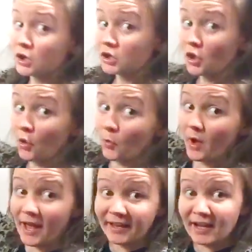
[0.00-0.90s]
So
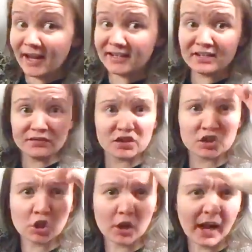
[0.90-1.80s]
I
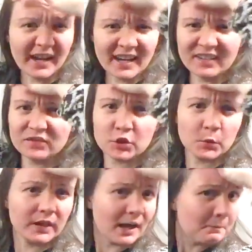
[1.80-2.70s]
kind of
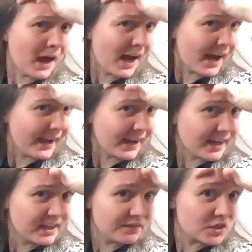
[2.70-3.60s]
do it up high. I
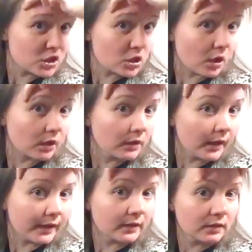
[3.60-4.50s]
kind of start
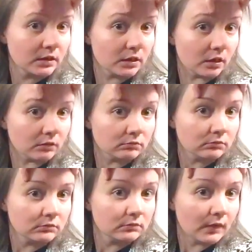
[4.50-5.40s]
like, you know,
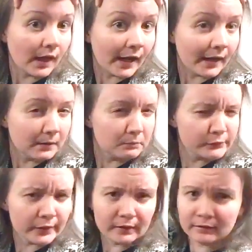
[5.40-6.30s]

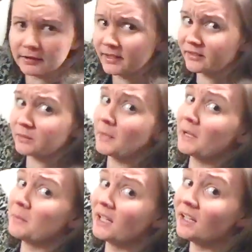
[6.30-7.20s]
eyebrow length
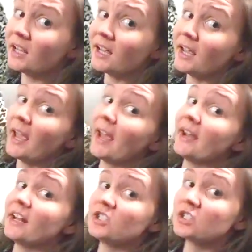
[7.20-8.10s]
maybe,
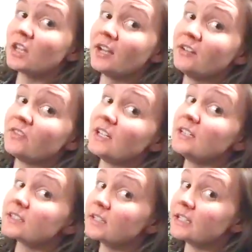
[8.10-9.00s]
and I just kind of
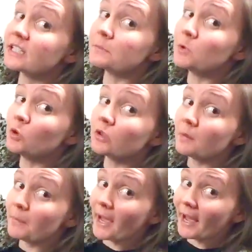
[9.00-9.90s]
easily smooth
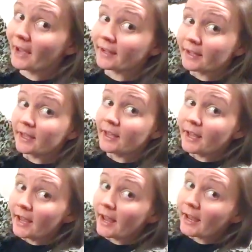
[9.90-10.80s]
it back,
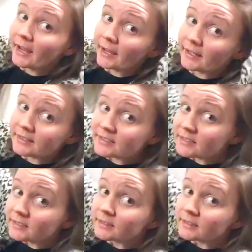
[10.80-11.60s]
and